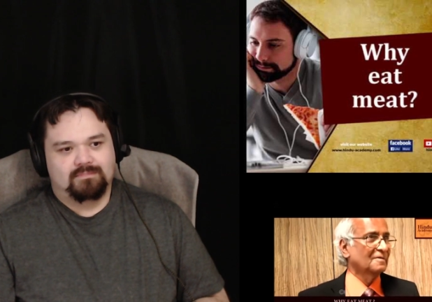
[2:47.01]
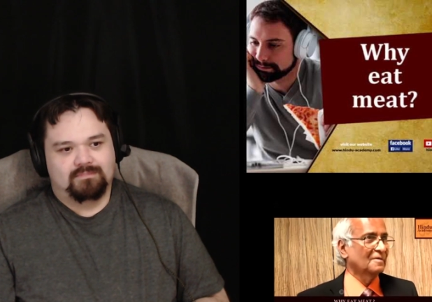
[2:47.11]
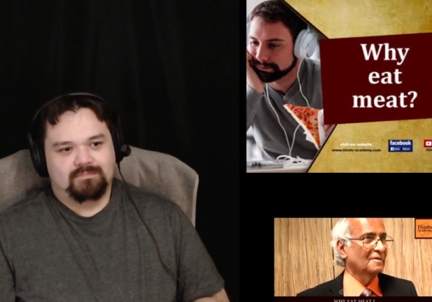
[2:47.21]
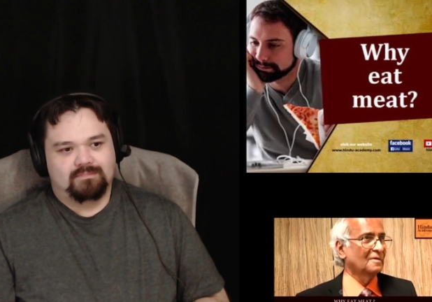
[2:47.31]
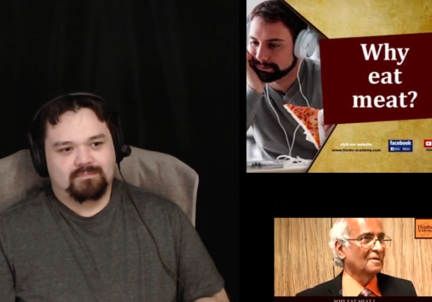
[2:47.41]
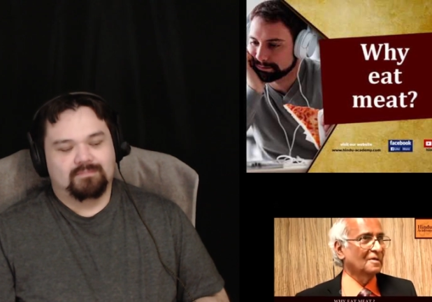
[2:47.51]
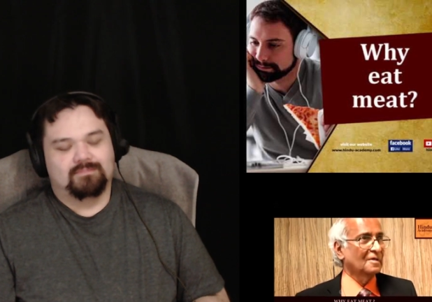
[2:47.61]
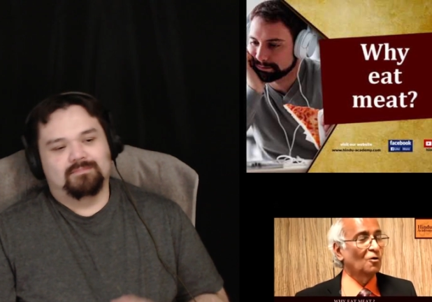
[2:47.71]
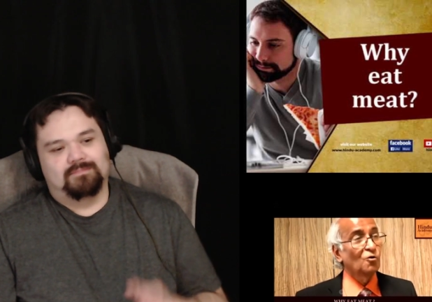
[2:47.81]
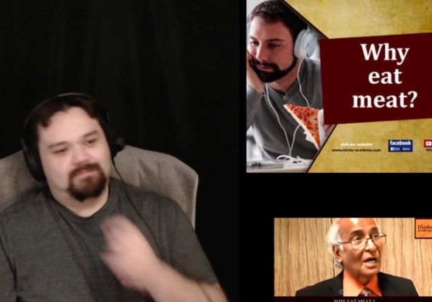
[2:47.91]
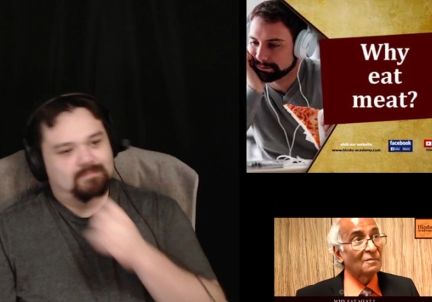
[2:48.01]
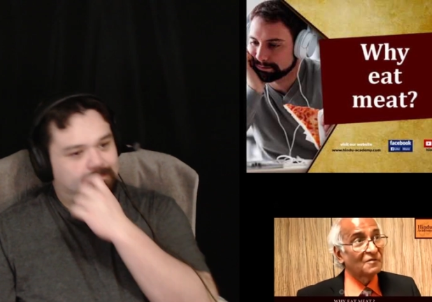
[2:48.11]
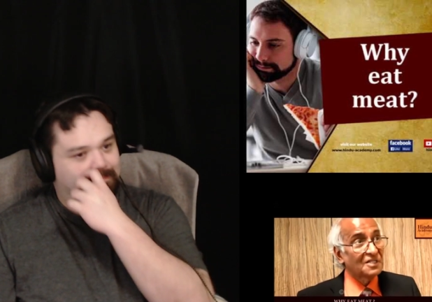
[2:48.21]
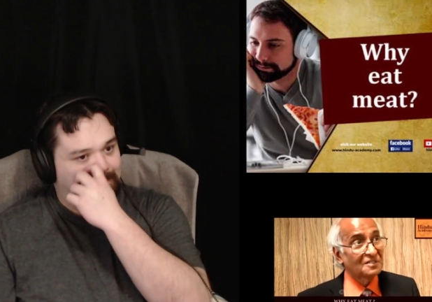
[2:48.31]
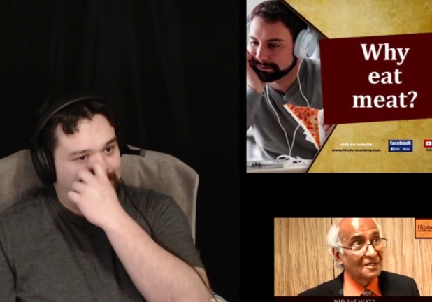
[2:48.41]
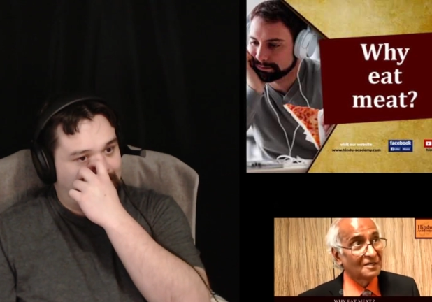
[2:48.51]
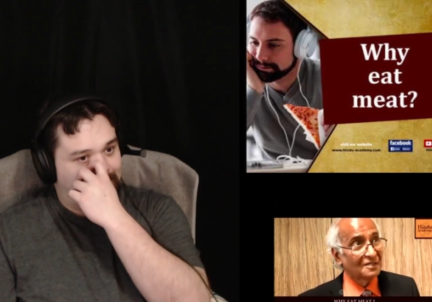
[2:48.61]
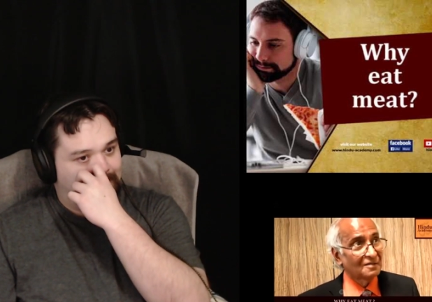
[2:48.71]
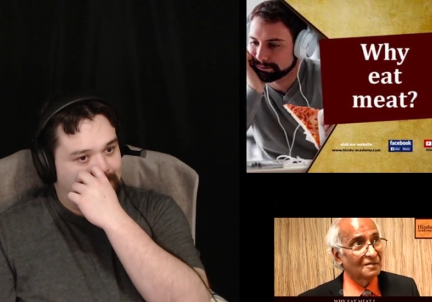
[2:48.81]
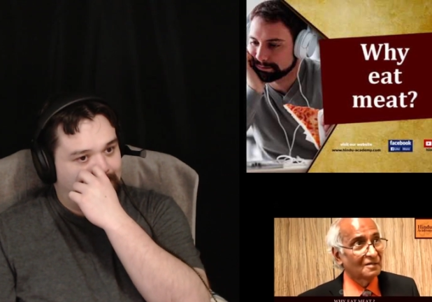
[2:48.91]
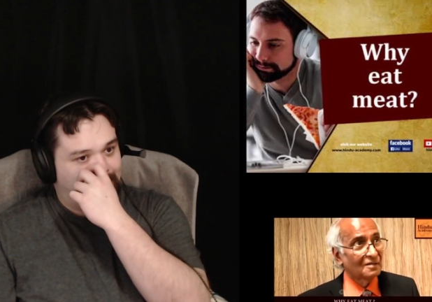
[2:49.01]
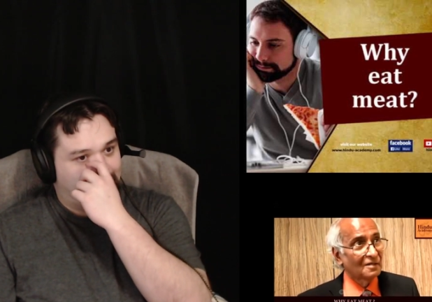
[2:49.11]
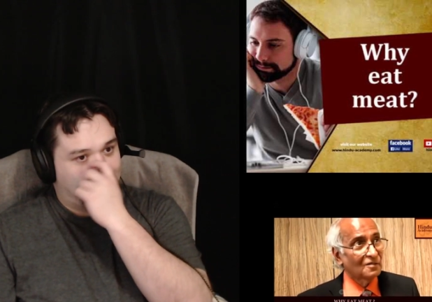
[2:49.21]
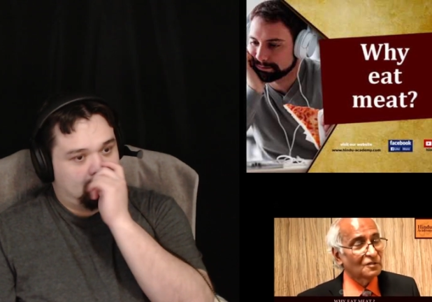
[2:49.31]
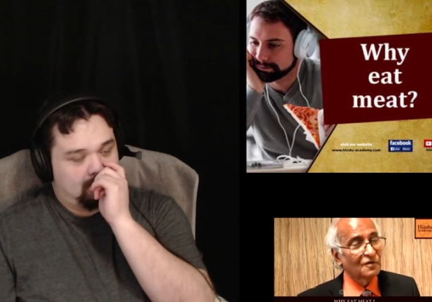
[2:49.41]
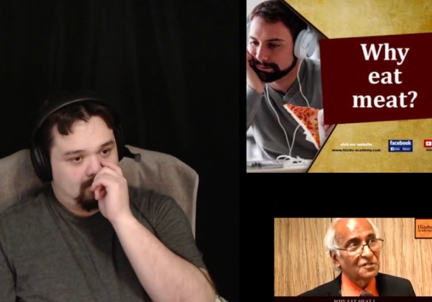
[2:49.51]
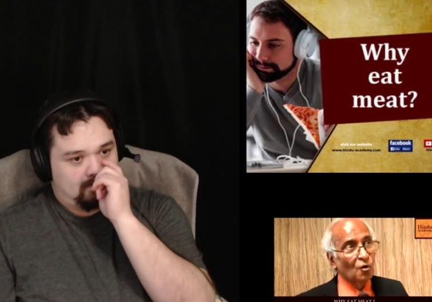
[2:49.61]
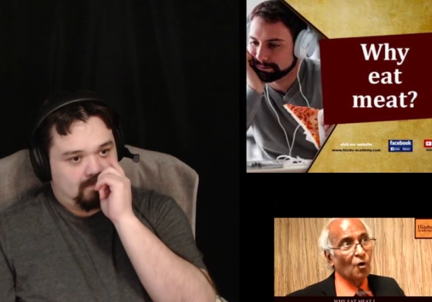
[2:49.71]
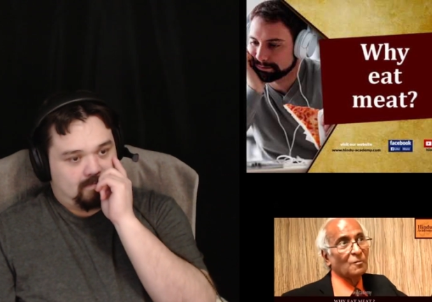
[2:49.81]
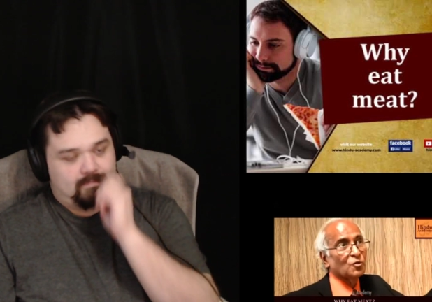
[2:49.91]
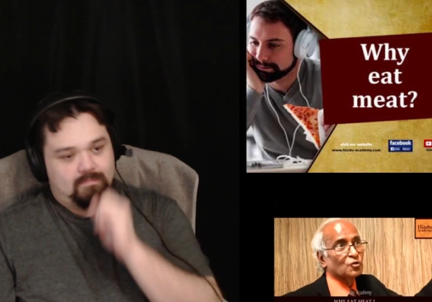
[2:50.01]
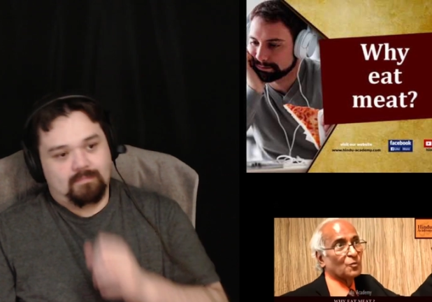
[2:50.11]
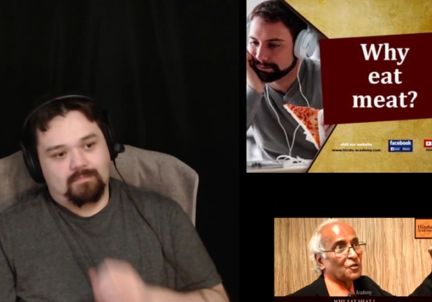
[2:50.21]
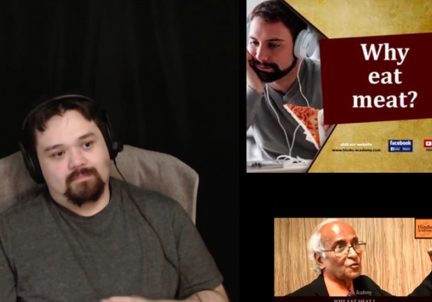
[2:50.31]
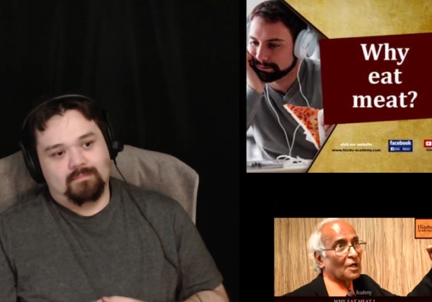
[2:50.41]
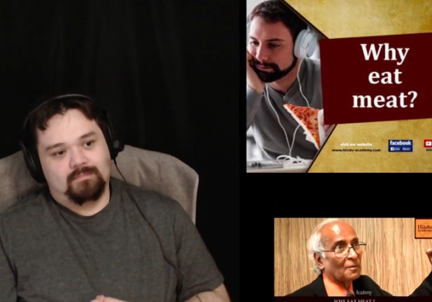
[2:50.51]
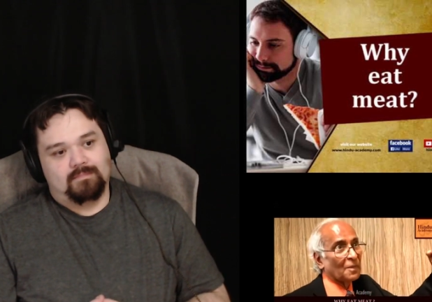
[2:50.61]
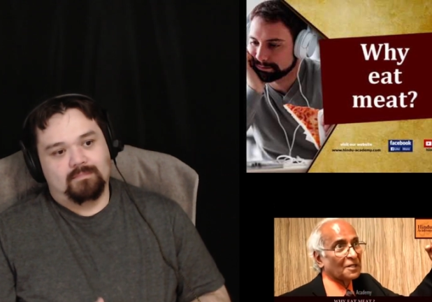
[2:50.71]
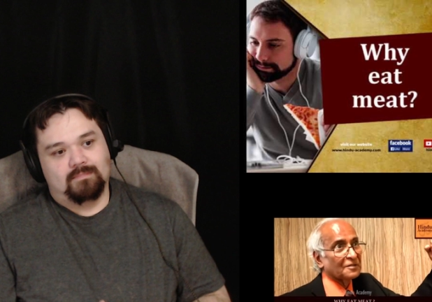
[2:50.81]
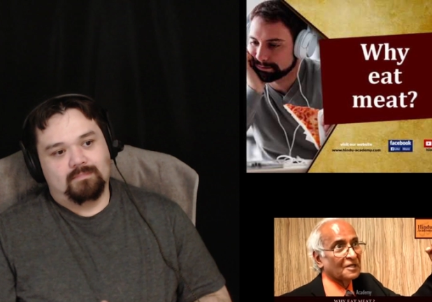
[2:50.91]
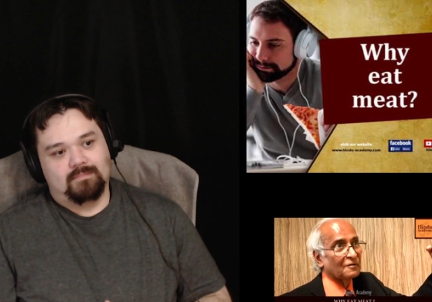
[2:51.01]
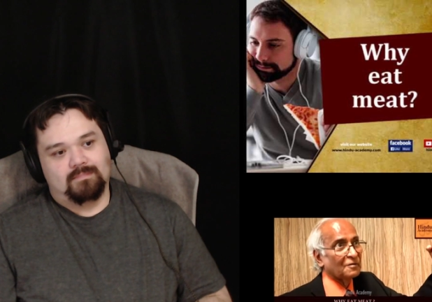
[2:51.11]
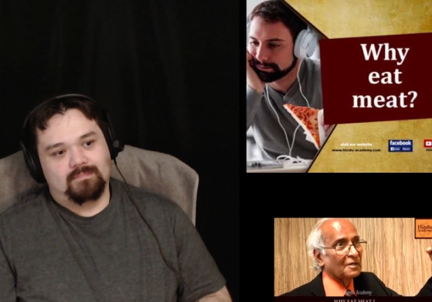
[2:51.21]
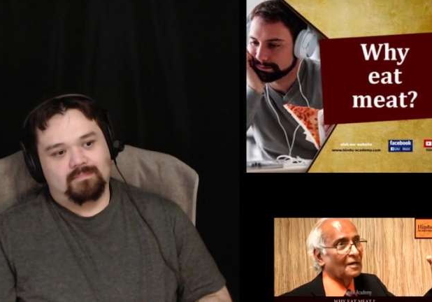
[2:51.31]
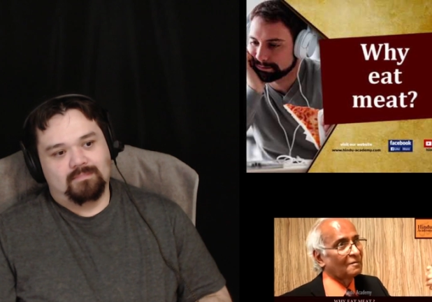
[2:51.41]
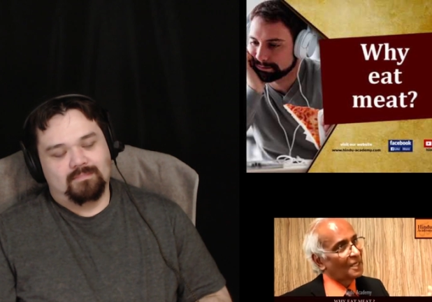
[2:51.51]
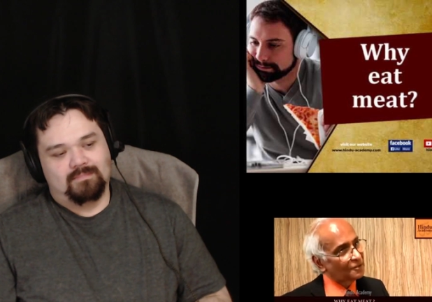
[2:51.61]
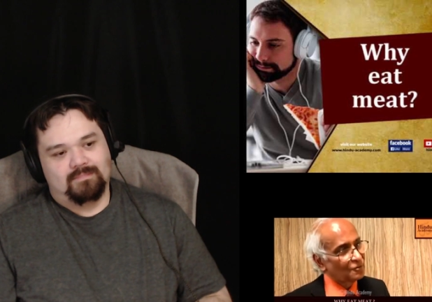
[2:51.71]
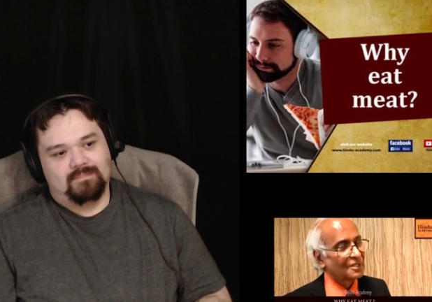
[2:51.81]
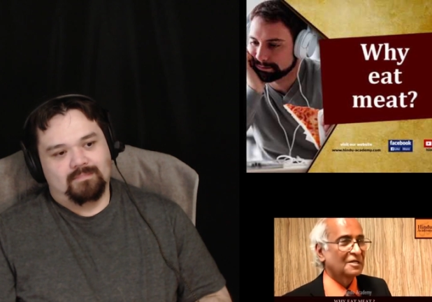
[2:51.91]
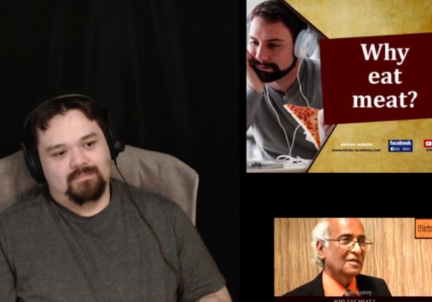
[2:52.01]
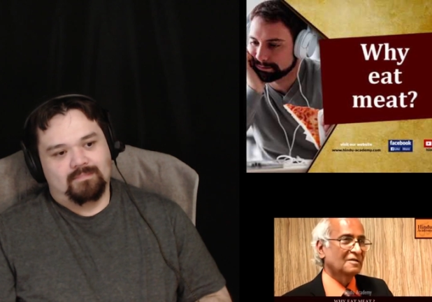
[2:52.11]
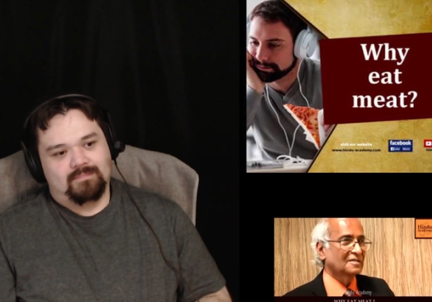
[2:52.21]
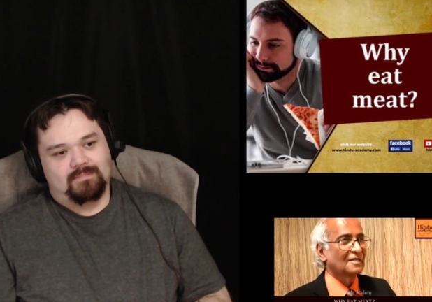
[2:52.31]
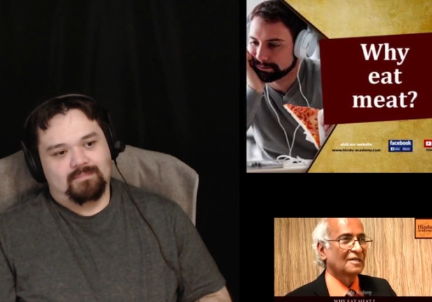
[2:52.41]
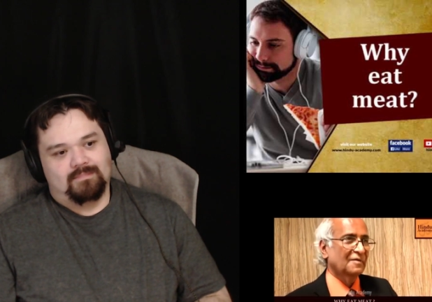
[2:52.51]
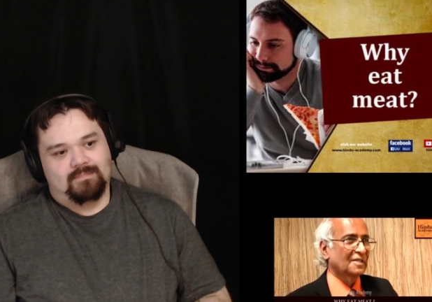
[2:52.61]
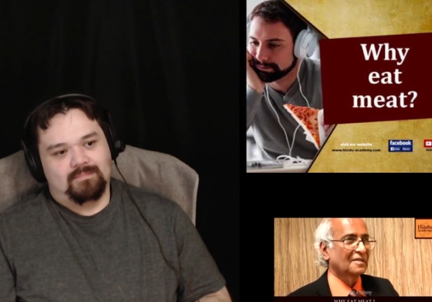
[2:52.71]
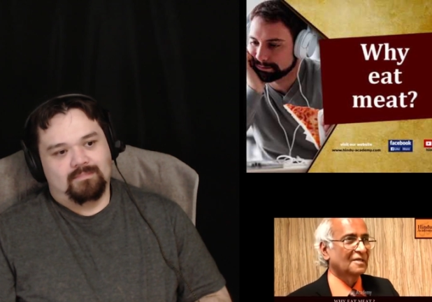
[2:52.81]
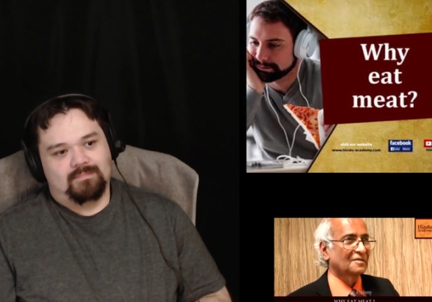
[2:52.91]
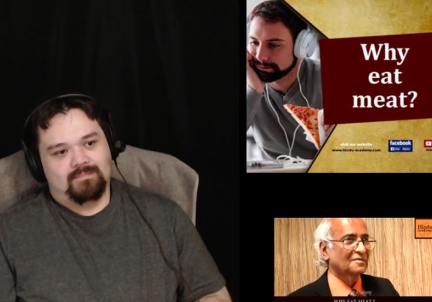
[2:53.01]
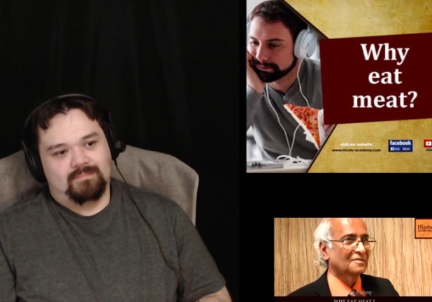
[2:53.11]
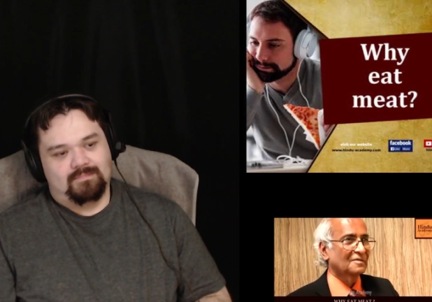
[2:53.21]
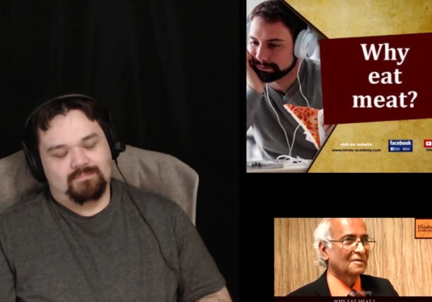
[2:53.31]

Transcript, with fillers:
Speaker 1: Mm. Now look, I'm a vegetarian. So if I say, oh, I'm so special, I'm better than everyone, I'm actually eating still living things.